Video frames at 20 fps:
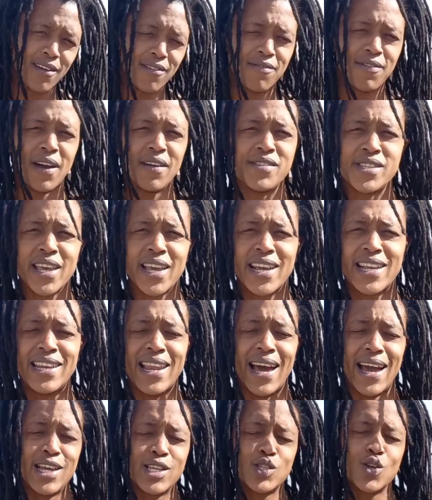a five second
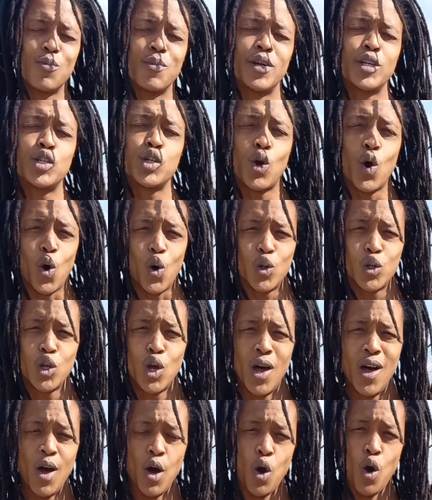isometric hold
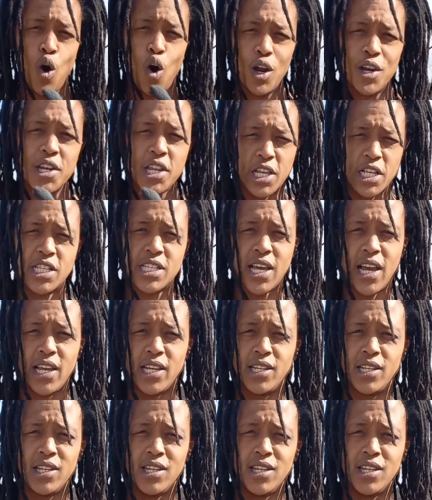on each side.